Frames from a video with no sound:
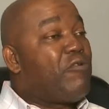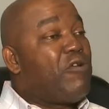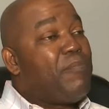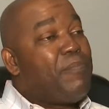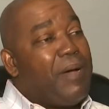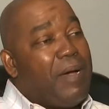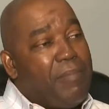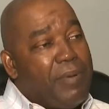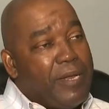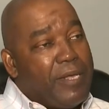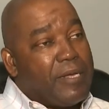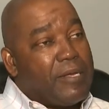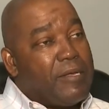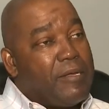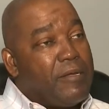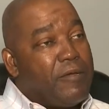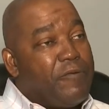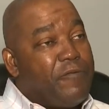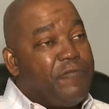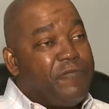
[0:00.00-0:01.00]
a republic,
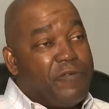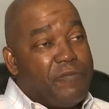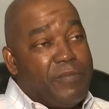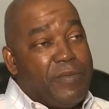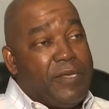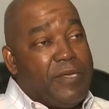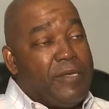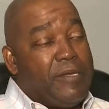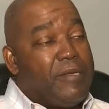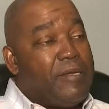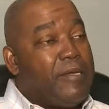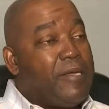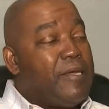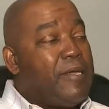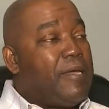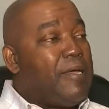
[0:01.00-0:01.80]
for me,